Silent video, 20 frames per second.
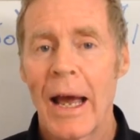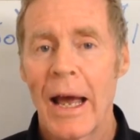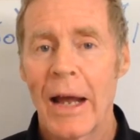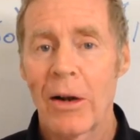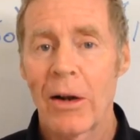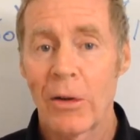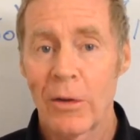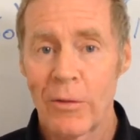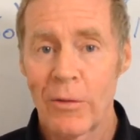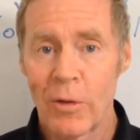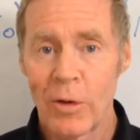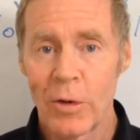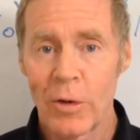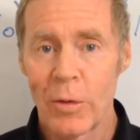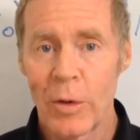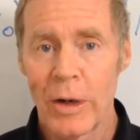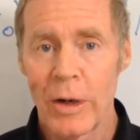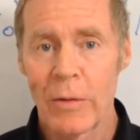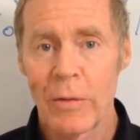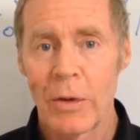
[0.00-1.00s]
And I look forward to
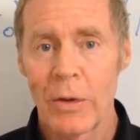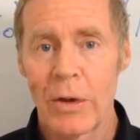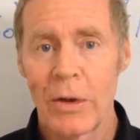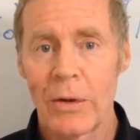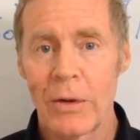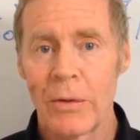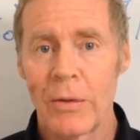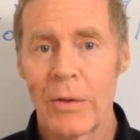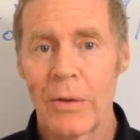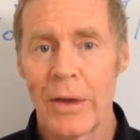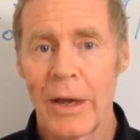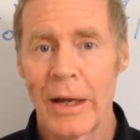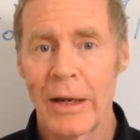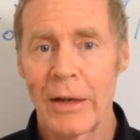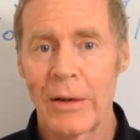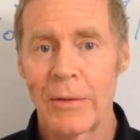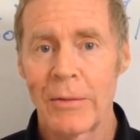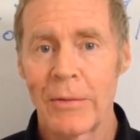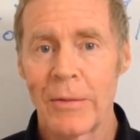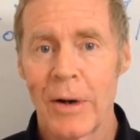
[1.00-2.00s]
working with you.
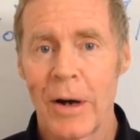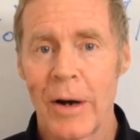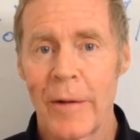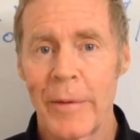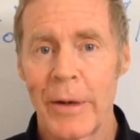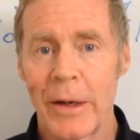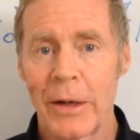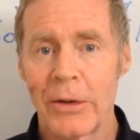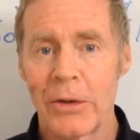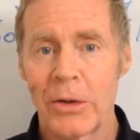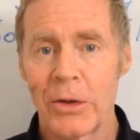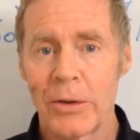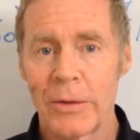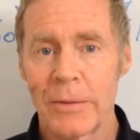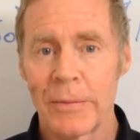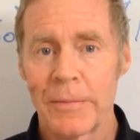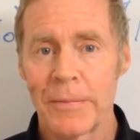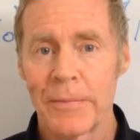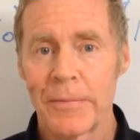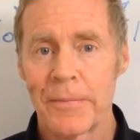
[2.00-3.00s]
Thank you. I'm Ian
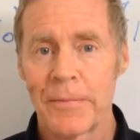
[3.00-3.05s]
Newton.